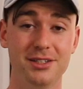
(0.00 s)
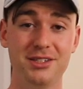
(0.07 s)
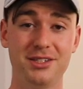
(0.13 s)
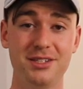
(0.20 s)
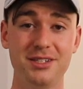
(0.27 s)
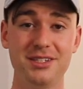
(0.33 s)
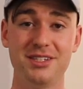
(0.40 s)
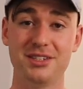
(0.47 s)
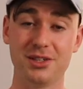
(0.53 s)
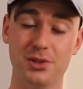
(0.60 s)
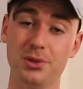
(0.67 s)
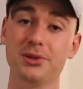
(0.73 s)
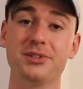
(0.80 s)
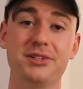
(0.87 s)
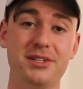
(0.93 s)
This is the
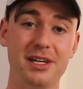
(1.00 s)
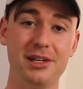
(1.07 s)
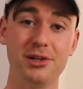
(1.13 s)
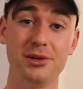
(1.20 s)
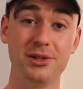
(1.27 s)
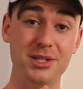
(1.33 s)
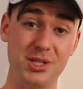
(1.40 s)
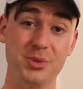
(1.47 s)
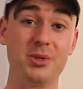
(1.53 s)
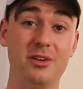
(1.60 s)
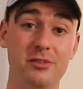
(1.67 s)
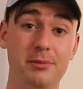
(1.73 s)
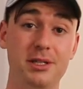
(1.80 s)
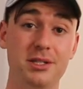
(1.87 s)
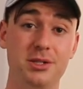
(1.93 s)
gold standard, this is what
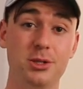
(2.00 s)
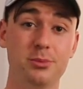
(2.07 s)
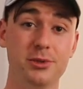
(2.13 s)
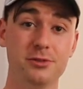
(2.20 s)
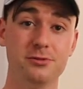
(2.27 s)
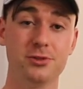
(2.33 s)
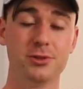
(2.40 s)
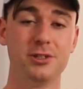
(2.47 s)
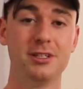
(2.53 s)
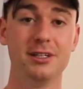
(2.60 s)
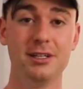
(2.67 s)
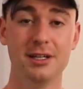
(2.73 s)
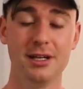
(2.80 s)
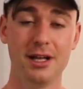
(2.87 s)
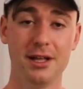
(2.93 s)
everybody's hoping for.